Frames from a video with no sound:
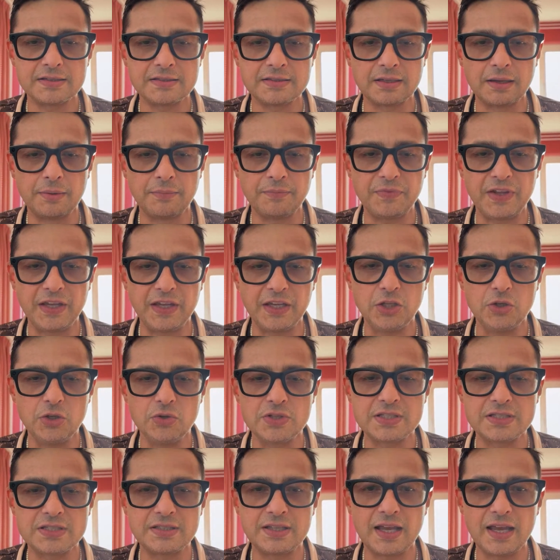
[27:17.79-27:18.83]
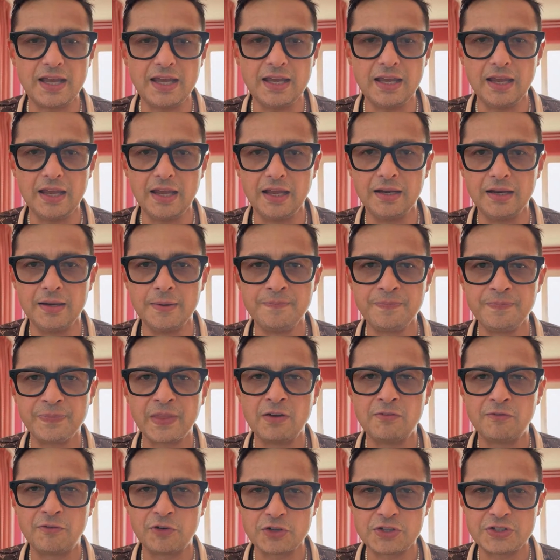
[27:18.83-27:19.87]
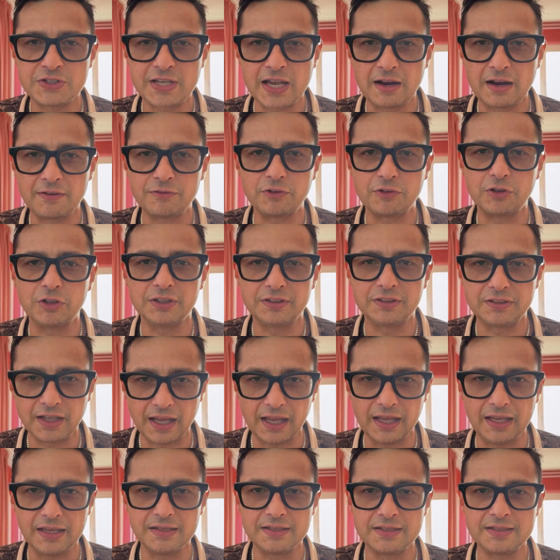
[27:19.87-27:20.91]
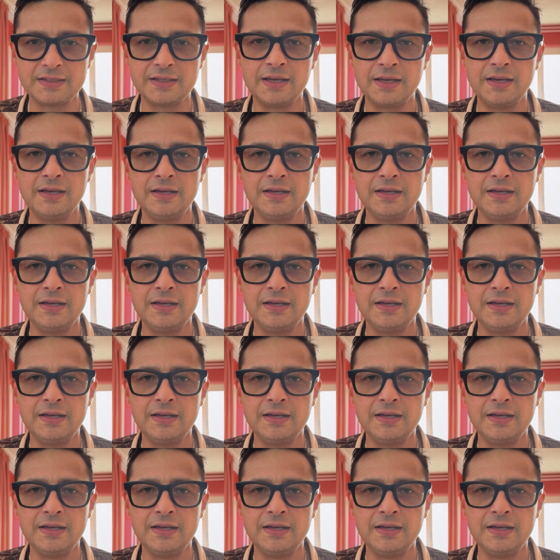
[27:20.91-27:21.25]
something you stay in for several days.